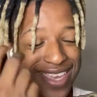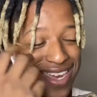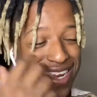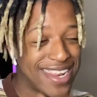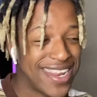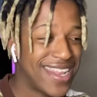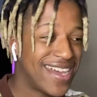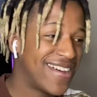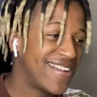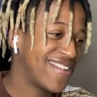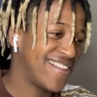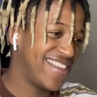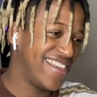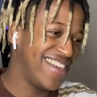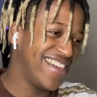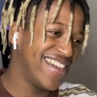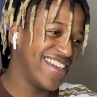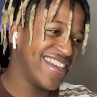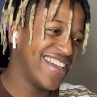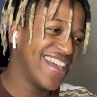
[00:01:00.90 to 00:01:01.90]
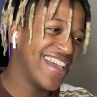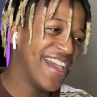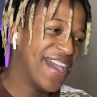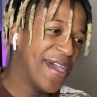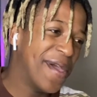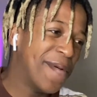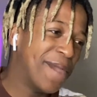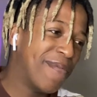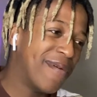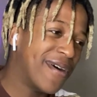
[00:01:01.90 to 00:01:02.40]
cut it out.
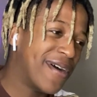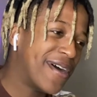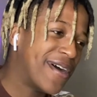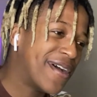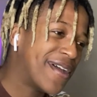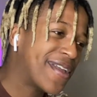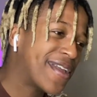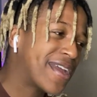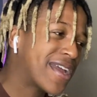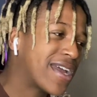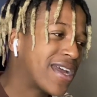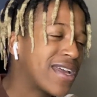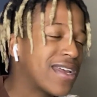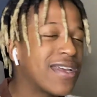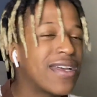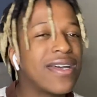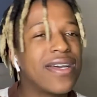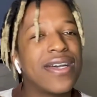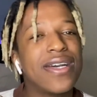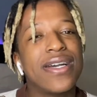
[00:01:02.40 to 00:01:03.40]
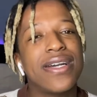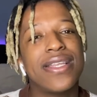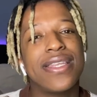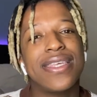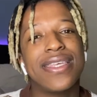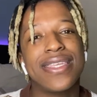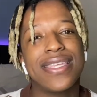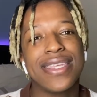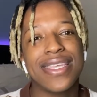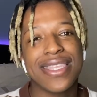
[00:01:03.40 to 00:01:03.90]
But yeah,
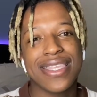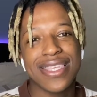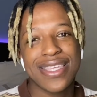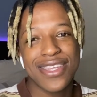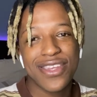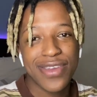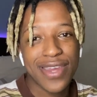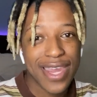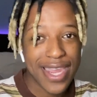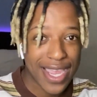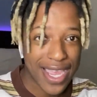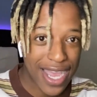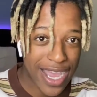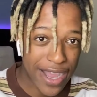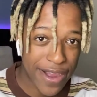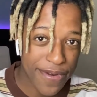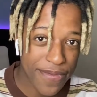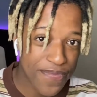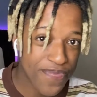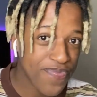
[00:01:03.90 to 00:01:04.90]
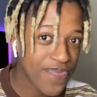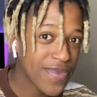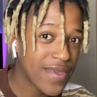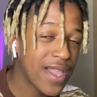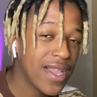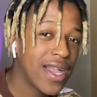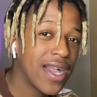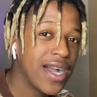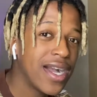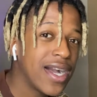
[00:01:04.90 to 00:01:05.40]
let's check this track out.
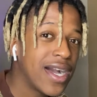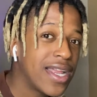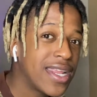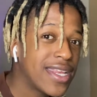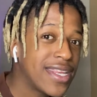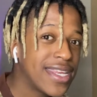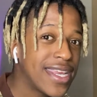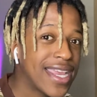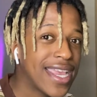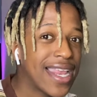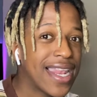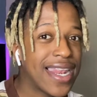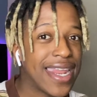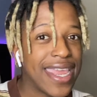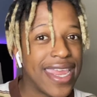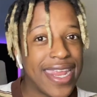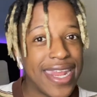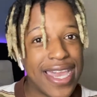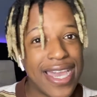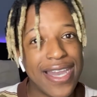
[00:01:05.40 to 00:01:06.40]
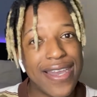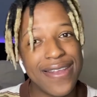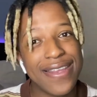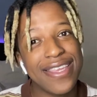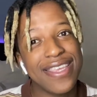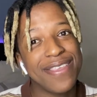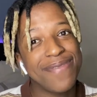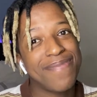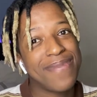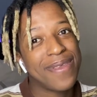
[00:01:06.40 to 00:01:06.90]
Let's check Elaine out.
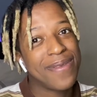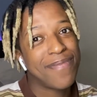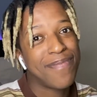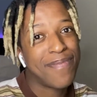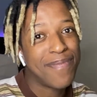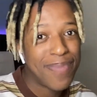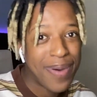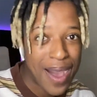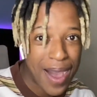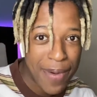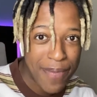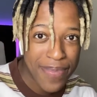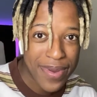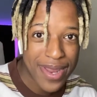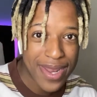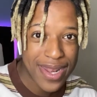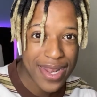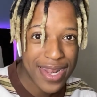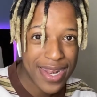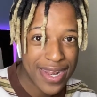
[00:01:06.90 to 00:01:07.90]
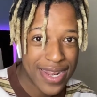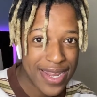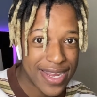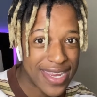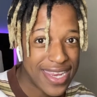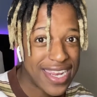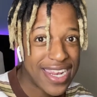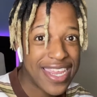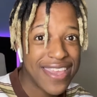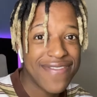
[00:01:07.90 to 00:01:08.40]
She's been popping.
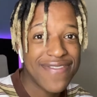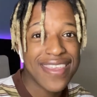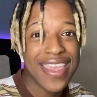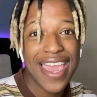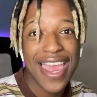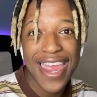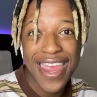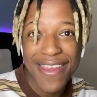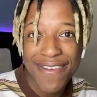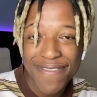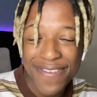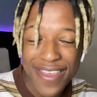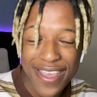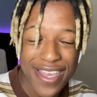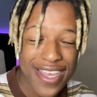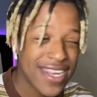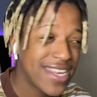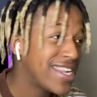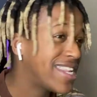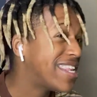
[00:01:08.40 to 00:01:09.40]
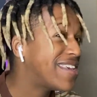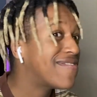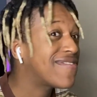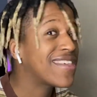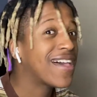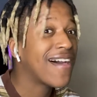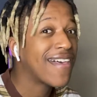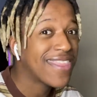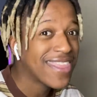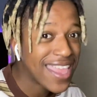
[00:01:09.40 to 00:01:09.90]
She left Africa. She left
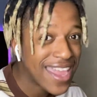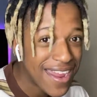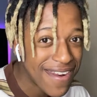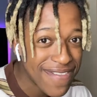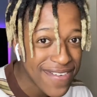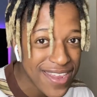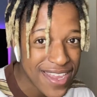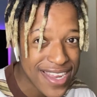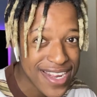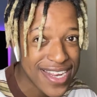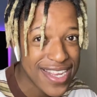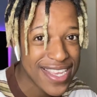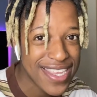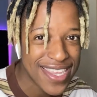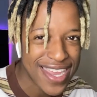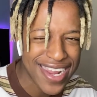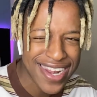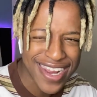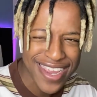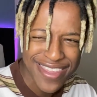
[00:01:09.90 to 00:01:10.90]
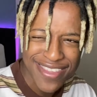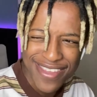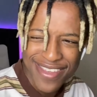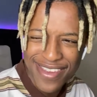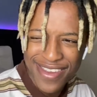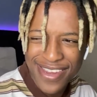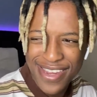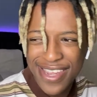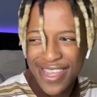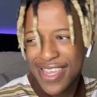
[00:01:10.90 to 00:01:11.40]
South Africa. She signed
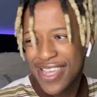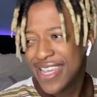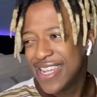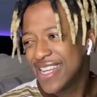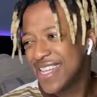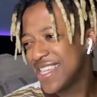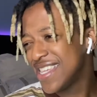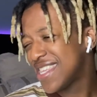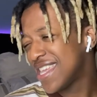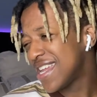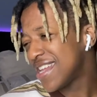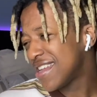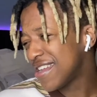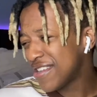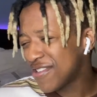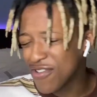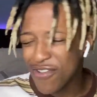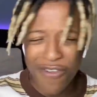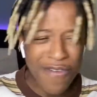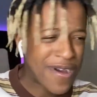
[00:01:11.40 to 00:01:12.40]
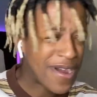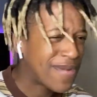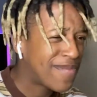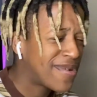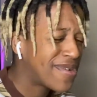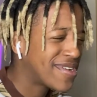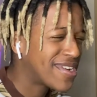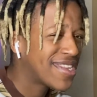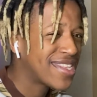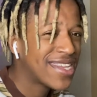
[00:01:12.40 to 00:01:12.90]
under
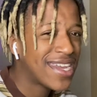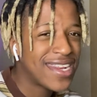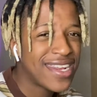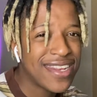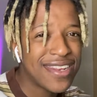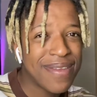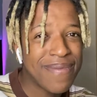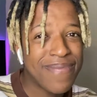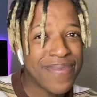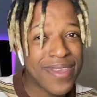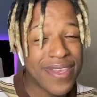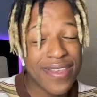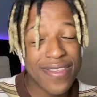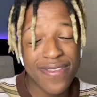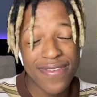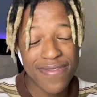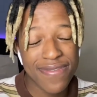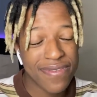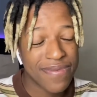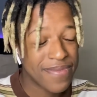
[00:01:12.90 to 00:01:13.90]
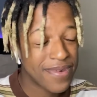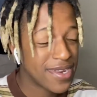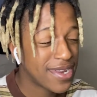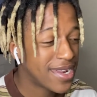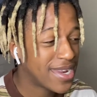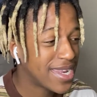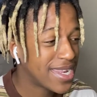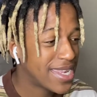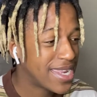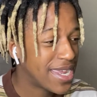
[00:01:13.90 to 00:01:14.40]
Beyonce or some shit
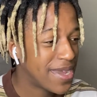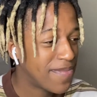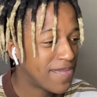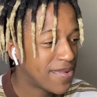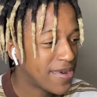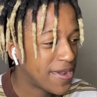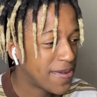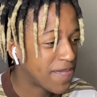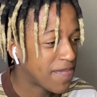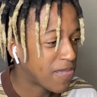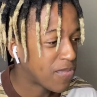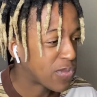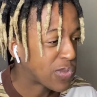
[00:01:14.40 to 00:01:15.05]
like that. But